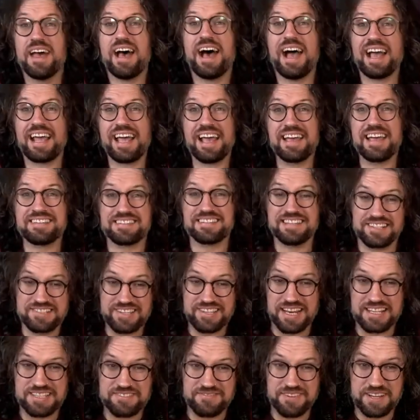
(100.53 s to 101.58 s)
Hi guys, Nick
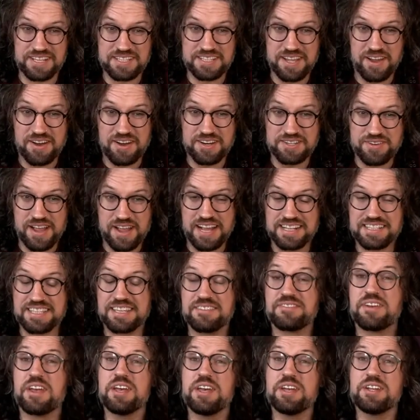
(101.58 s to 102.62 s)
Jennison for Guitar
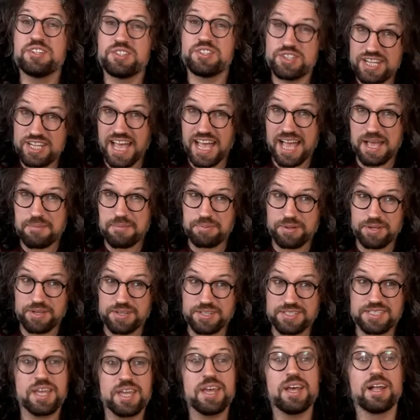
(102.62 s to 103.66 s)
Interactive, G I
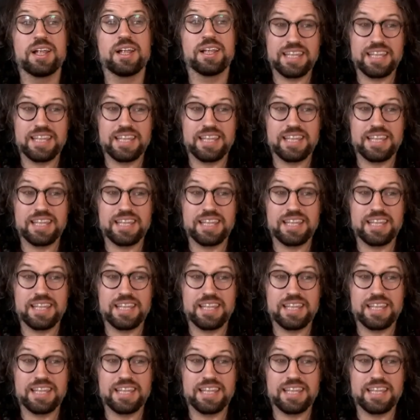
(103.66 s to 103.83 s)
Plus.